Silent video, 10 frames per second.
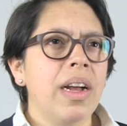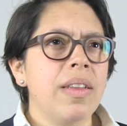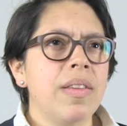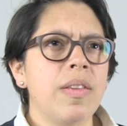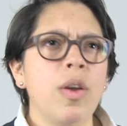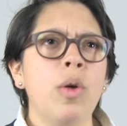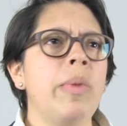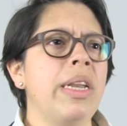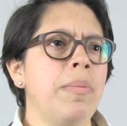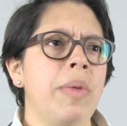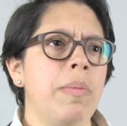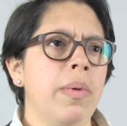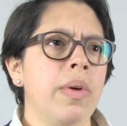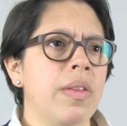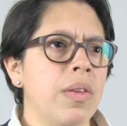So many
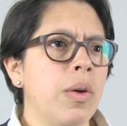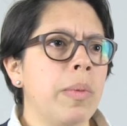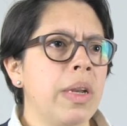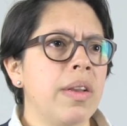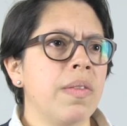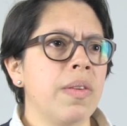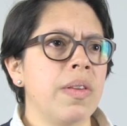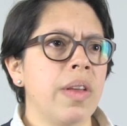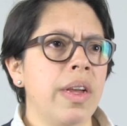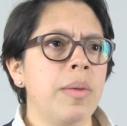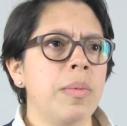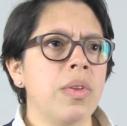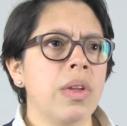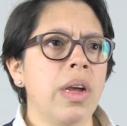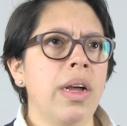people at so many different
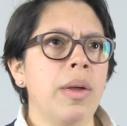times,